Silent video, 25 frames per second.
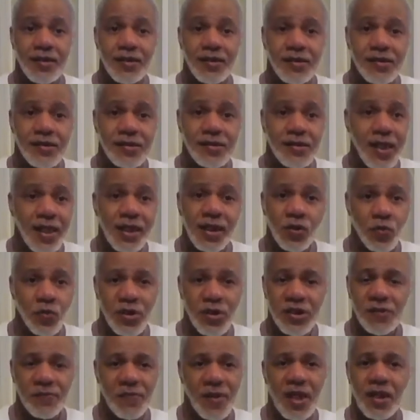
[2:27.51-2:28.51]
second
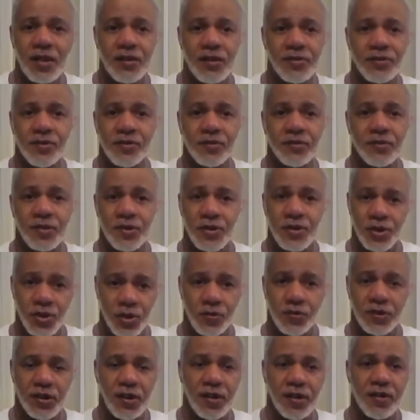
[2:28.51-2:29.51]
responder
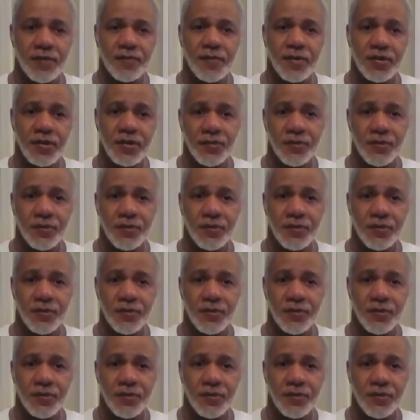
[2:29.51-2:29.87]
showed up,